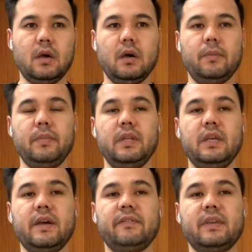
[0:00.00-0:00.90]

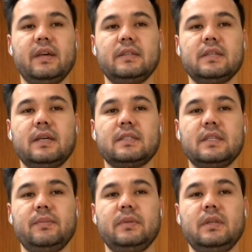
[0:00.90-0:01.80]
Many Afghans
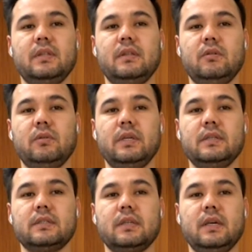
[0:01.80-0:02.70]
accepted the
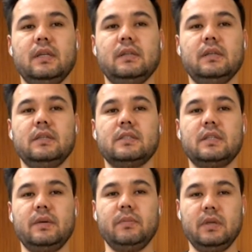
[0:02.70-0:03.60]
risk and
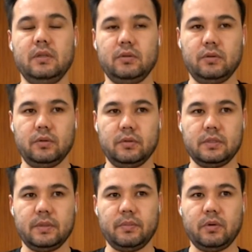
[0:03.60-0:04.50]
stepped into
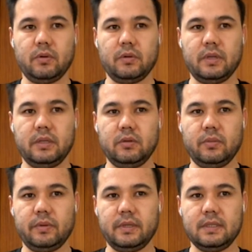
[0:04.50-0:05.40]
support
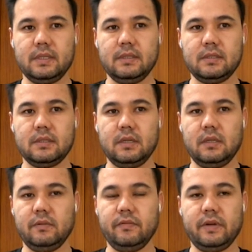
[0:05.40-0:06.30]
NATO presence
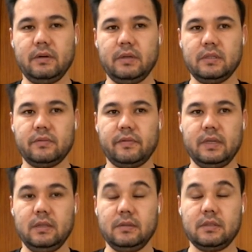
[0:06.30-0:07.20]
in various
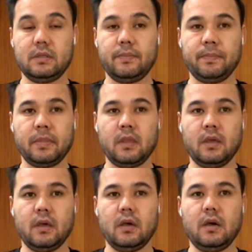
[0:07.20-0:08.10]
fields.
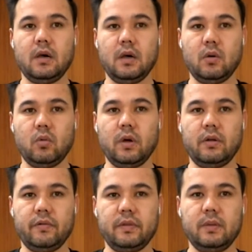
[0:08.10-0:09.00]

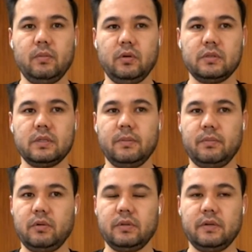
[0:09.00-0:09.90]
One of the most
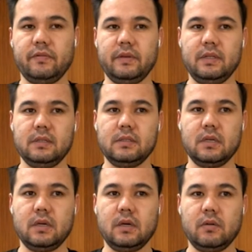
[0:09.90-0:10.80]
important fields
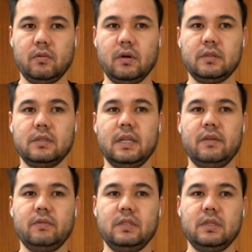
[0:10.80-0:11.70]
was
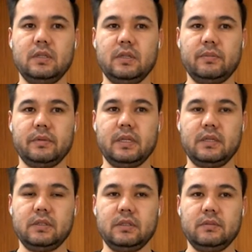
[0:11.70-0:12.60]
language
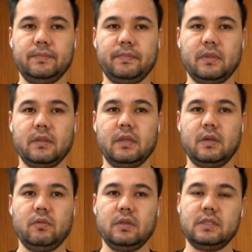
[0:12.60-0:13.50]
interpretation
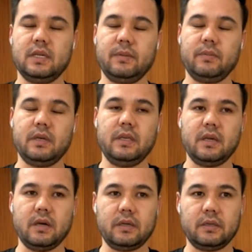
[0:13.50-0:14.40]
that was done by
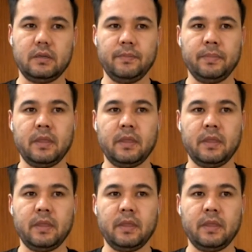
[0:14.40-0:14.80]
young